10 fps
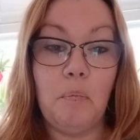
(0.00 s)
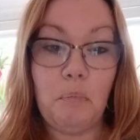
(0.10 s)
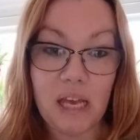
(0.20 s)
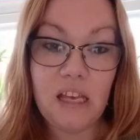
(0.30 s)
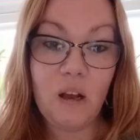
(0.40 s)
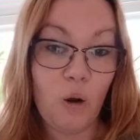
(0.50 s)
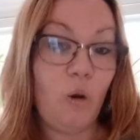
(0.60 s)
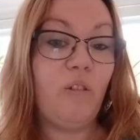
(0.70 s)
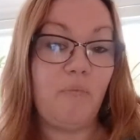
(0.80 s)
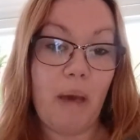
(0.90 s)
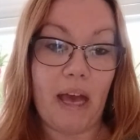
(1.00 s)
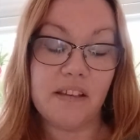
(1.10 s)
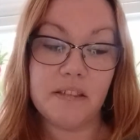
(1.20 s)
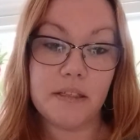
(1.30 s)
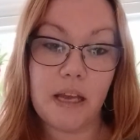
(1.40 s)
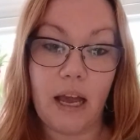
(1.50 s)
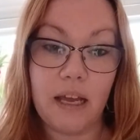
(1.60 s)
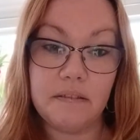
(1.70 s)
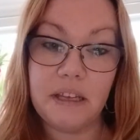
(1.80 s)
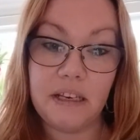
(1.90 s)
make a lot of mess
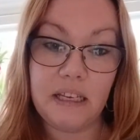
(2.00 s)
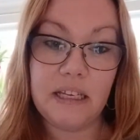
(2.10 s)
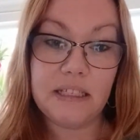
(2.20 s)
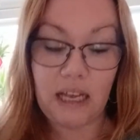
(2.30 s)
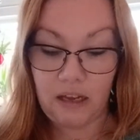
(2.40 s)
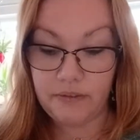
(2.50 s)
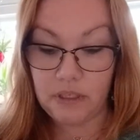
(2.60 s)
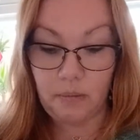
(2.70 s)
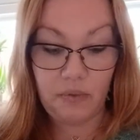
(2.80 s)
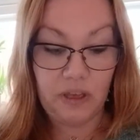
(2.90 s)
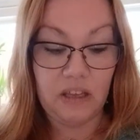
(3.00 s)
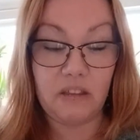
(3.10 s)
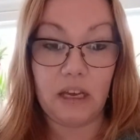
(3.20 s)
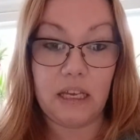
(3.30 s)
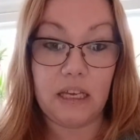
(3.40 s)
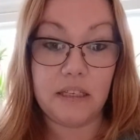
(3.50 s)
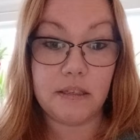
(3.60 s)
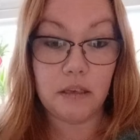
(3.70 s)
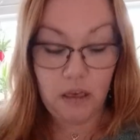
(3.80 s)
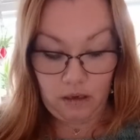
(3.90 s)
and they need to have something that is,